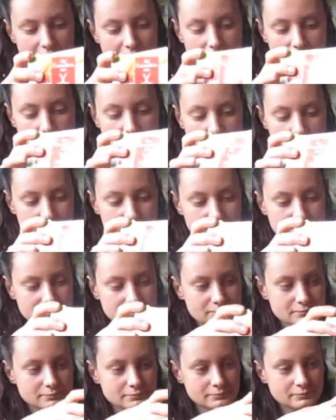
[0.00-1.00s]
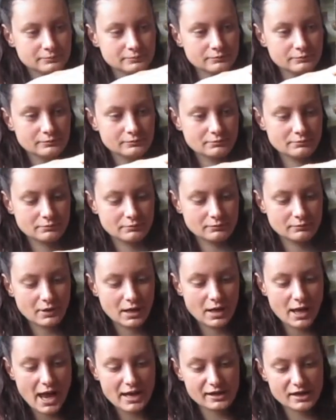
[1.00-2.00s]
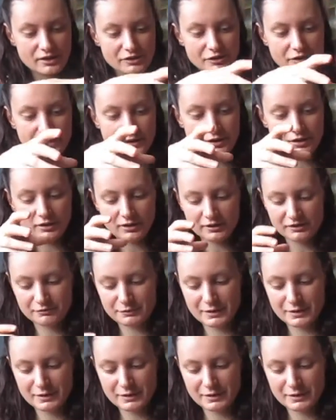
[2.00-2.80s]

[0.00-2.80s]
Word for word: Another thing a lot of